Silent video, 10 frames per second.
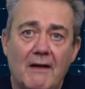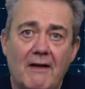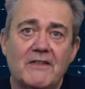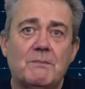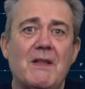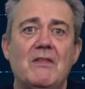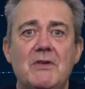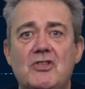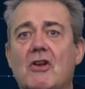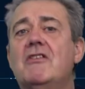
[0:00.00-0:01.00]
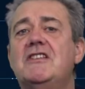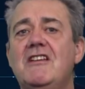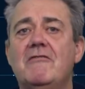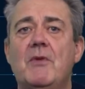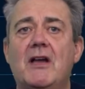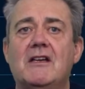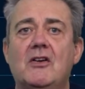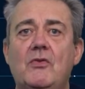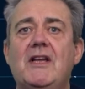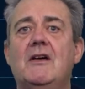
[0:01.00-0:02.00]
I've spent the majority of my
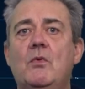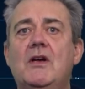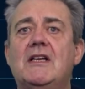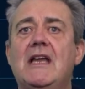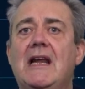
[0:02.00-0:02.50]
career working